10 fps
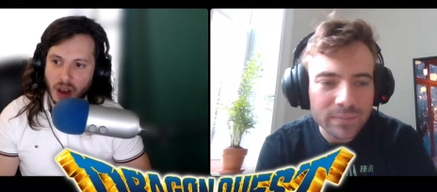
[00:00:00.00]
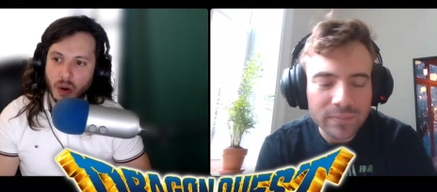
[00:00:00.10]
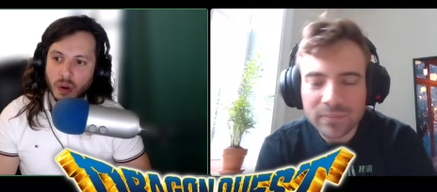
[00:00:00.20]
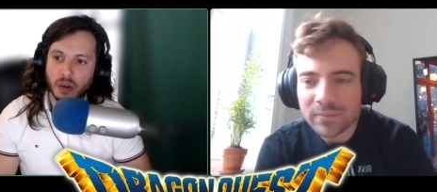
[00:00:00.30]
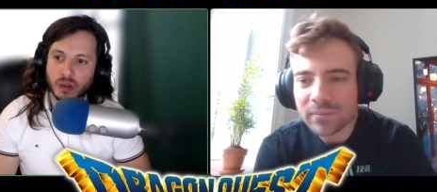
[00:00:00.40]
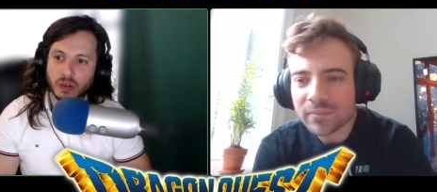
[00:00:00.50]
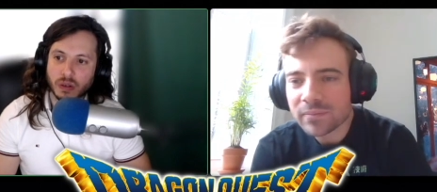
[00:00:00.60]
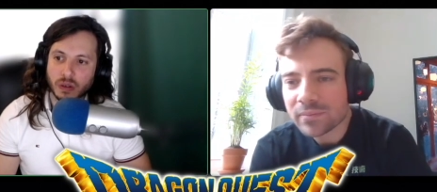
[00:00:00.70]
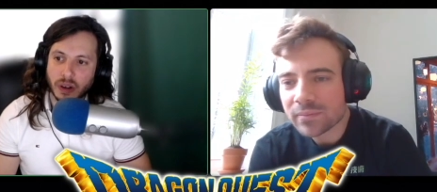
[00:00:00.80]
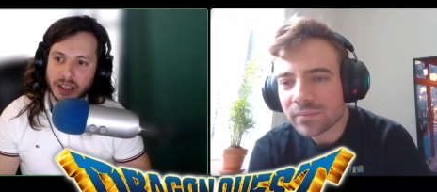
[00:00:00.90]

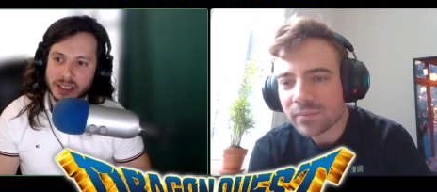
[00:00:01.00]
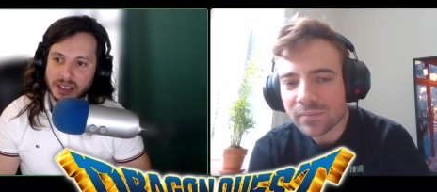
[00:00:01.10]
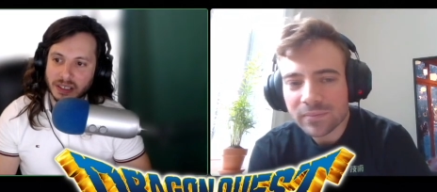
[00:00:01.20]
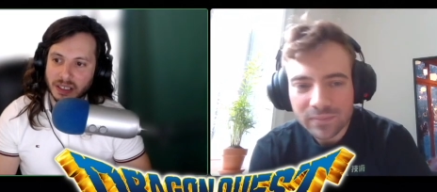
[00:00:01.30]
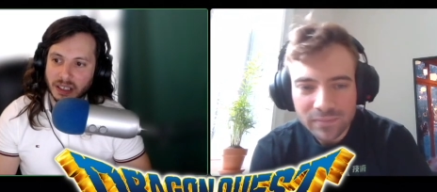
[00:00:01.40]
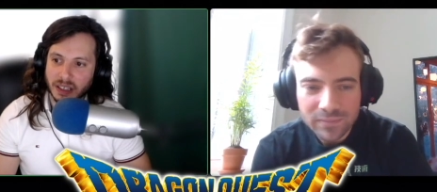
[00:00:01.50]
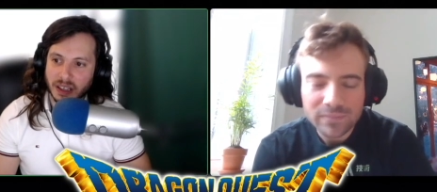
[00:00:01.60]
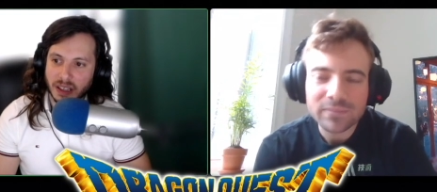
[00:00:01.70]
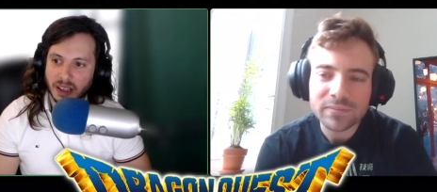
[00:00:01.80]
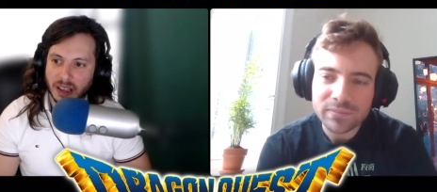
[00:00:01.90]
Speaker 1: Ooh, excellent.
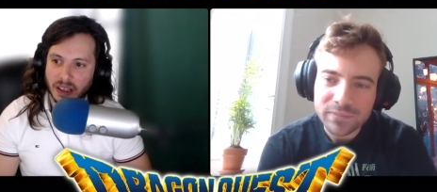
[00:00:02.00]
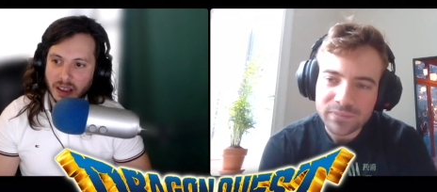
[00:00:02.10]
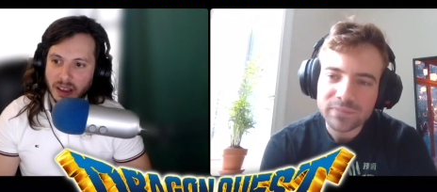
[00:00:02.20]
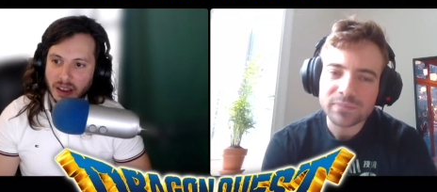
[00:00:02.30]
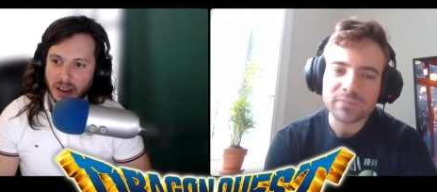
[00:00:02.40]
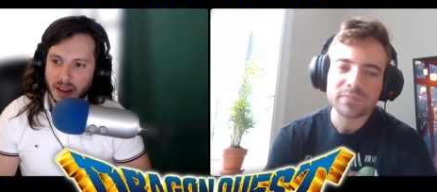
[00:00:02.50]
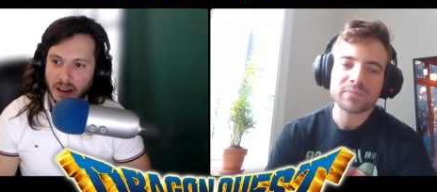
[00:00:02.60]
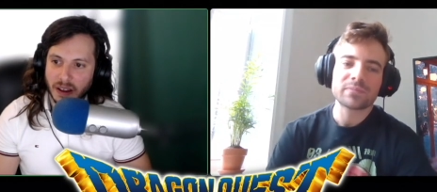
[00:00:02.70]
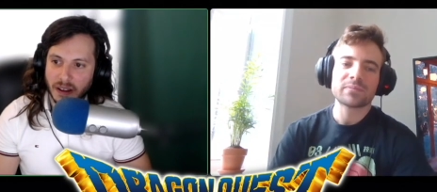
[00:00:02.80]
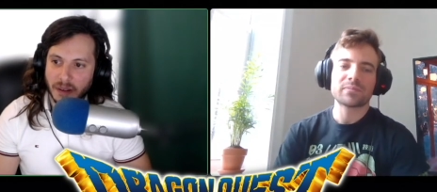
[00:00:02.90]

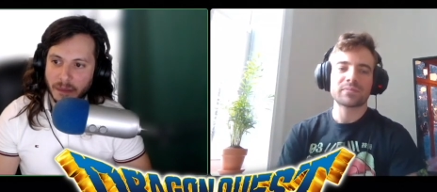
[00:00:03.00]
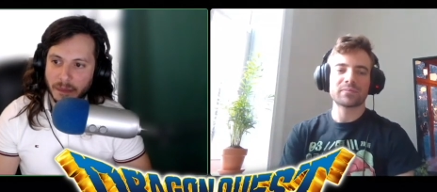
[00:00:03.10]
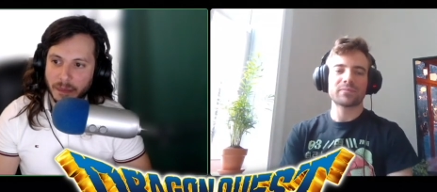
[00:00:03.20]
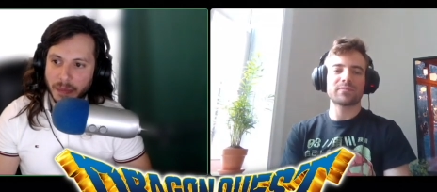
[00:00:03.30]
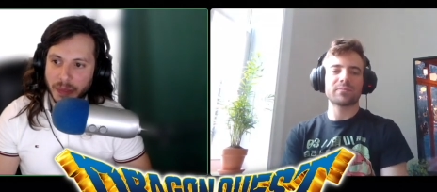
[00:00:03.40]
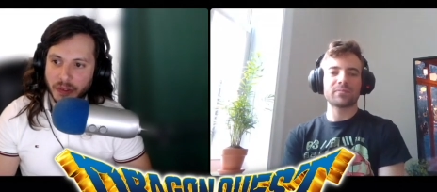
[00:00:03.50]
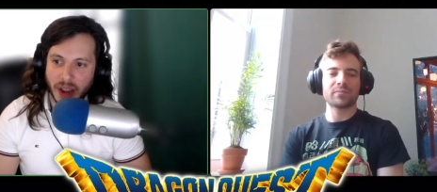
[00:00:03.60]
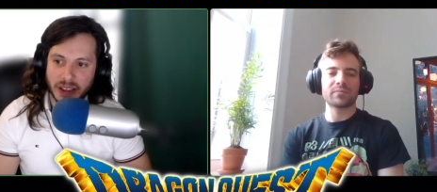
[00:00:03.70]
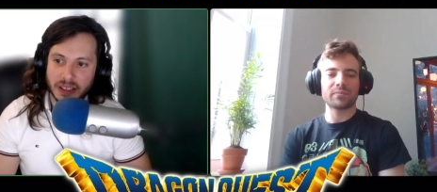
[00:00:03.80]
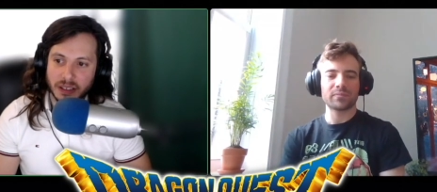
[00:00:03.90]
Um,
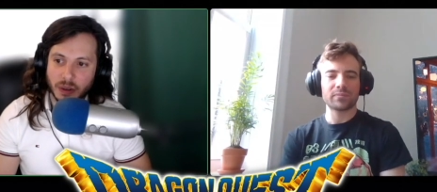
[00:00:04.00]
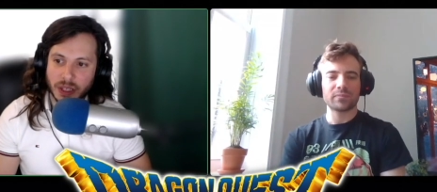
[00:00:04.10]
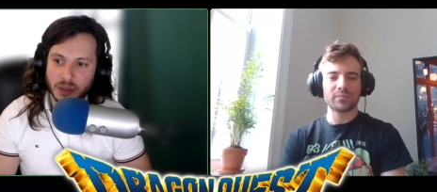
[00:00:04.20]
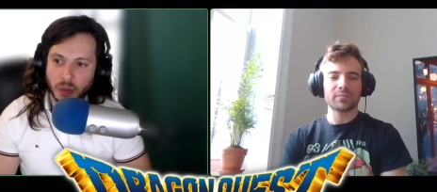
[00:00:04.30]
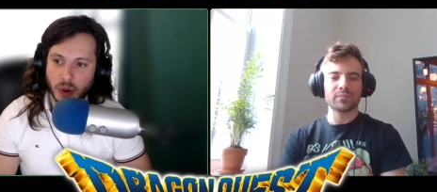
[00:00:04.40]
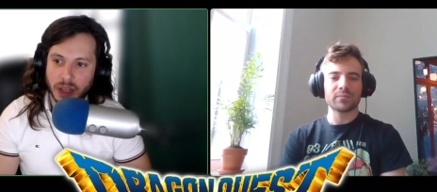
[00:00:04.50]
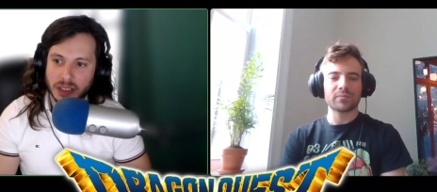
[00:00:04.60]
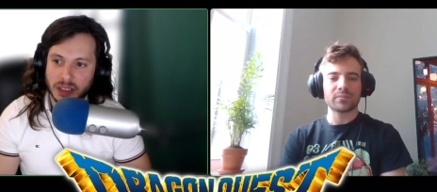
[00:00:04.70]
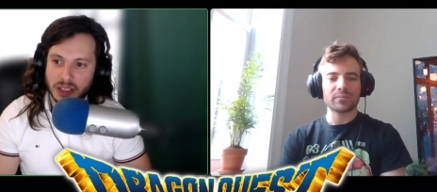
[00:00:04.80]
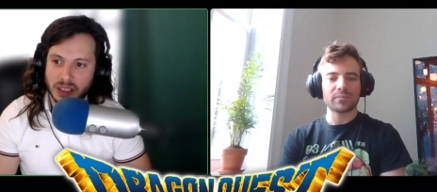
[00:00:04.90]
Dragon Quest
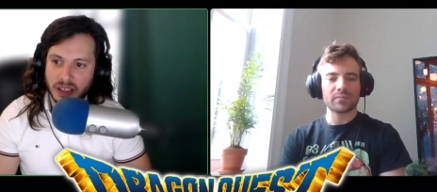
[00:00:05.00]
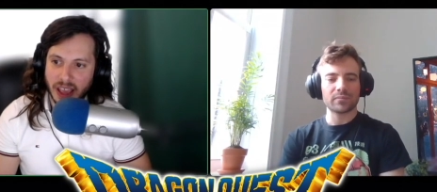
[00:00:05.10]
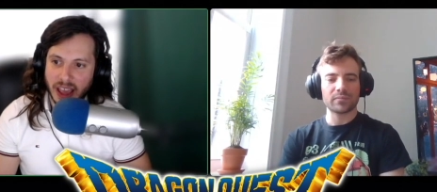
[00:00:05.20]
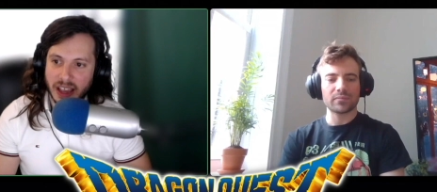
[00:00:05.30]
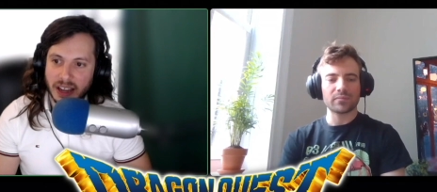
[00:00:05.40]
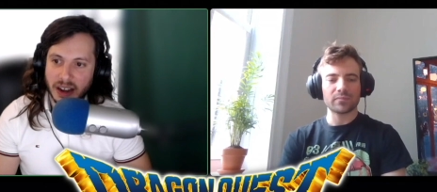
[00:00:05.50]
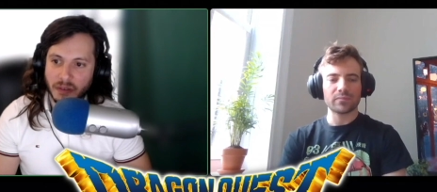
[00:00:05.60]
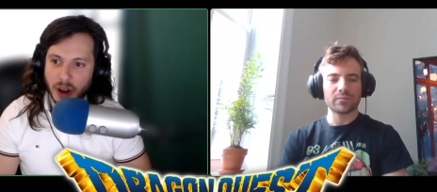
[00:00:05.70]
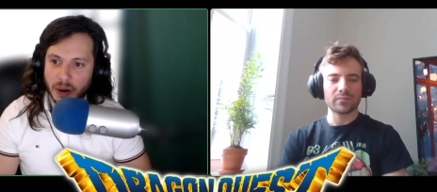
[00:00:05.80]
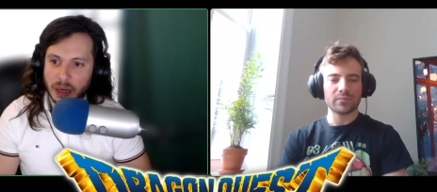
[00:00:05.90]
One to Eight have
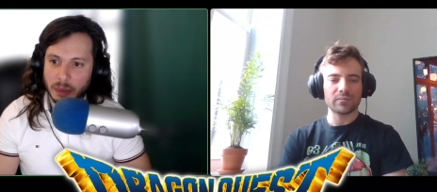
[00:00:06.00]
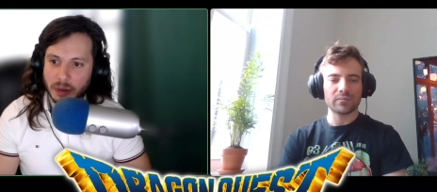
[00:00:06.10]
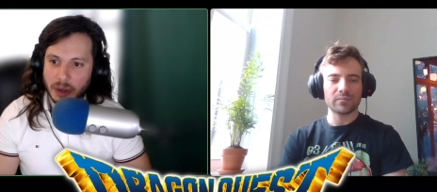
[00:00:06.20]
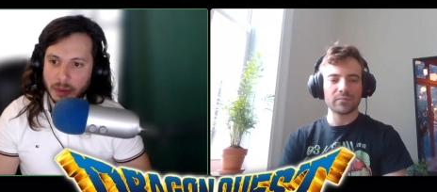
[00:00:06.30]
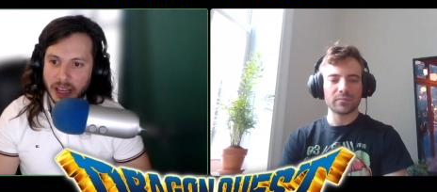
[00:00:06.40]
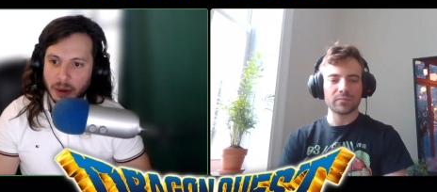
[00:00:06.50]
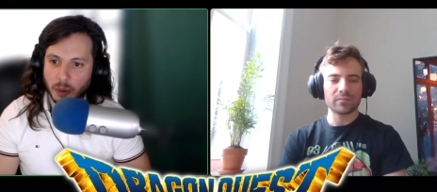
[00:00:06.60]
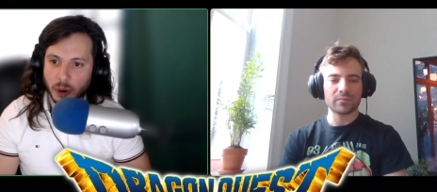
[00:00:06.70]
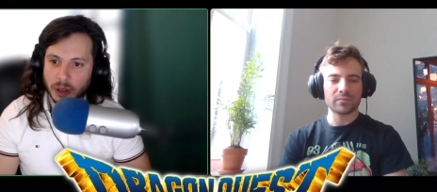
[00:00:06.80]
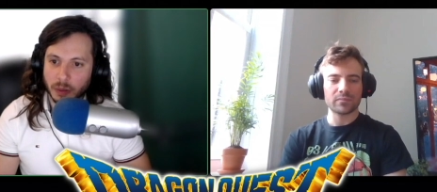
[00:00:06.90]
already been remade or
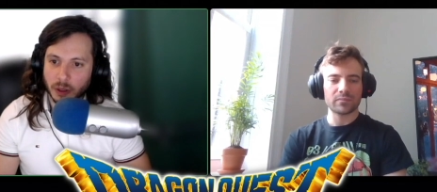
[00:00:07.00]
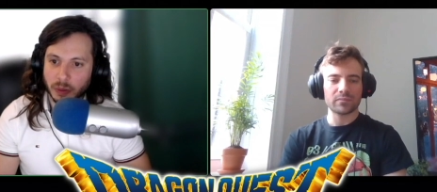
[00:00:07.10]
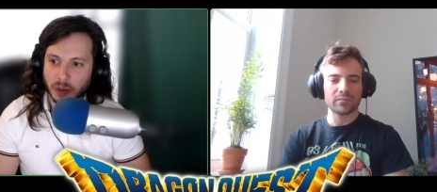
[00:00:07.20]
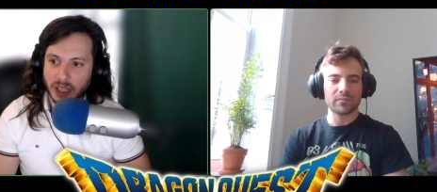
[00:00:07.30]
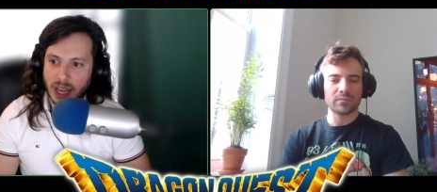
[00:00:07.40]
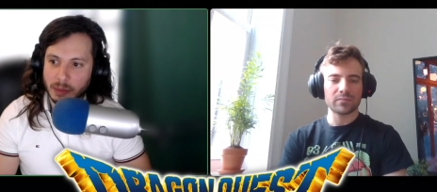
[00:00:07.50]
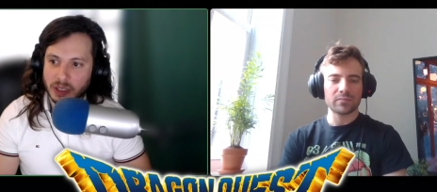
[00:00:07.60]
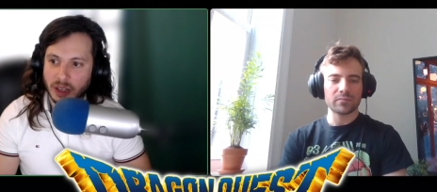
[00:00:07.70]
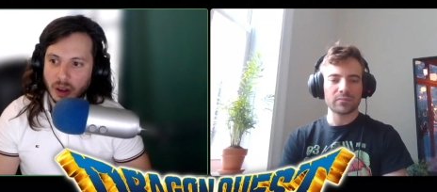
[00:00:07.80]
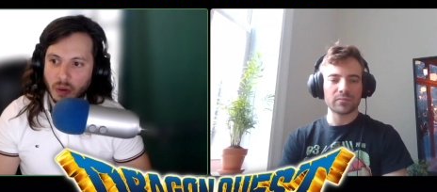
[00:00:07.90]
ported multiple times,
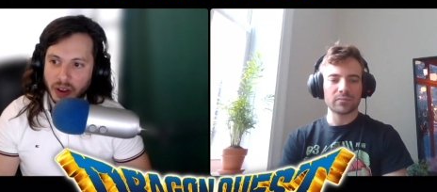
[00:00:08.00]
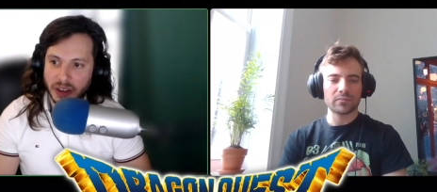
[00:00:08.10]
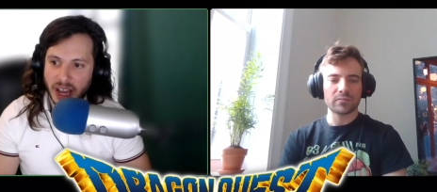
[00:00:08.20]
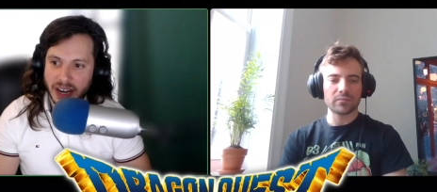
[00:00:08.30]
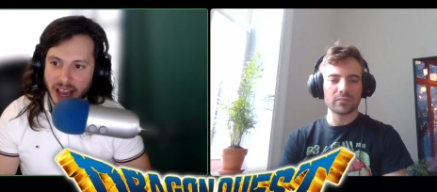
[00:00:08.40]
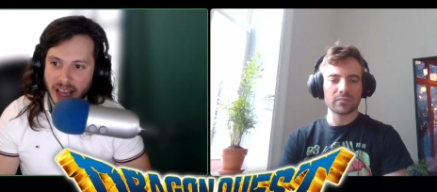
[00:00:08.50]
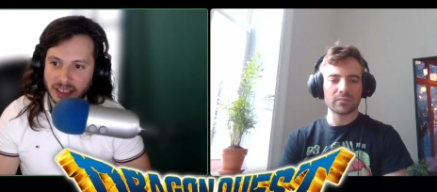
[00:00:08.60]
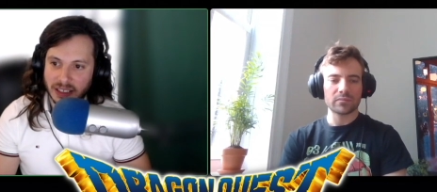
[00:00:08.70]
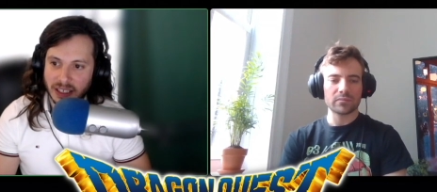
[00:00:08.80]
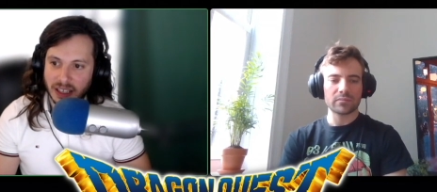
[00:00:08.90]
while Nine hasn't.